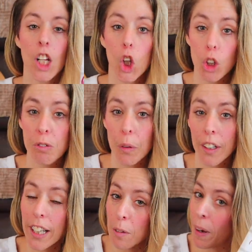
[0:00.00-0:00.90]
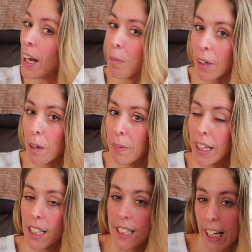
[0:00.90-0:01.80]
Look forward in my
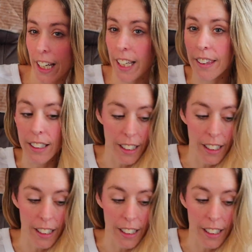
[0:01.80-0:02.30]
upcoming day in the